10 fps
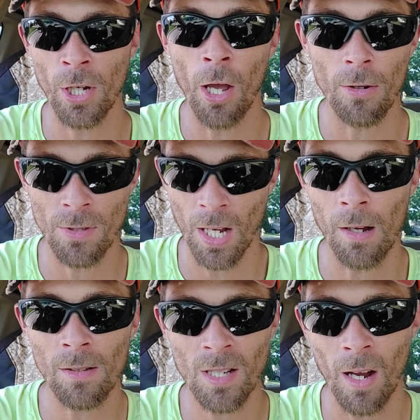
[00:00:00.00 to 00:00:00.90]
hose
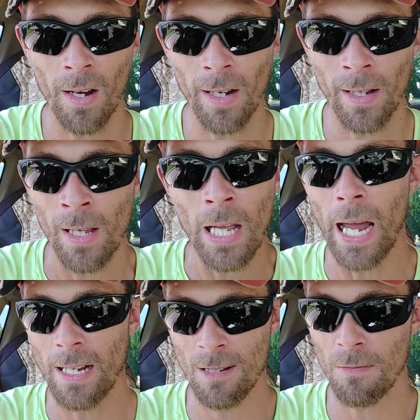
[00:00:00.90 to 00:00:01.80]
outside
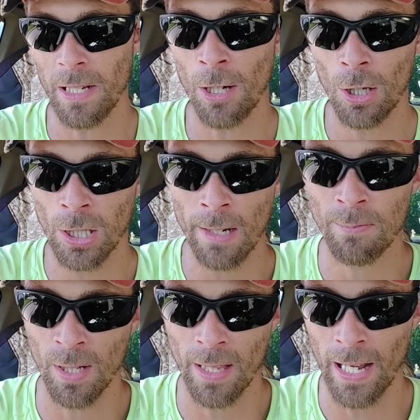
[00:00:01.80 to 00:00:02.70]
has to be hooked
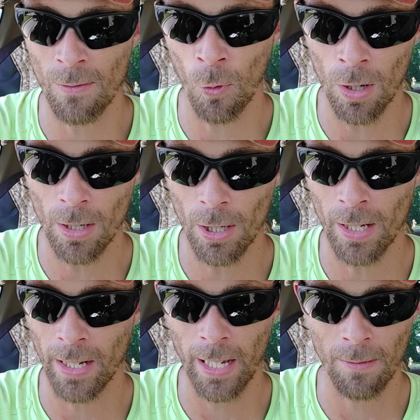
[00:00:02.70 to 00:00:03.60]
up to that water.
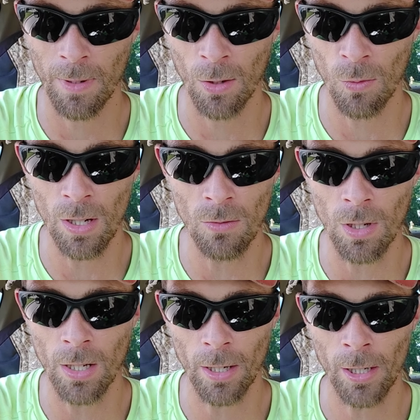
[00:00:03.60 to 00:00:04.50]
It can't be well
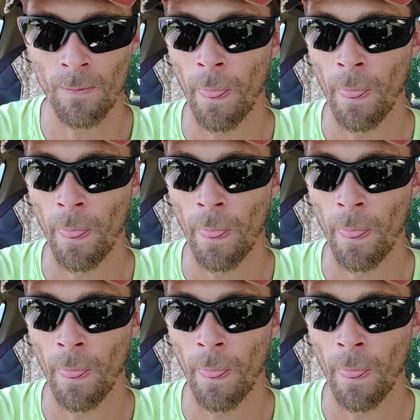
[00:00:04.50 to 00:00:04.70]
water.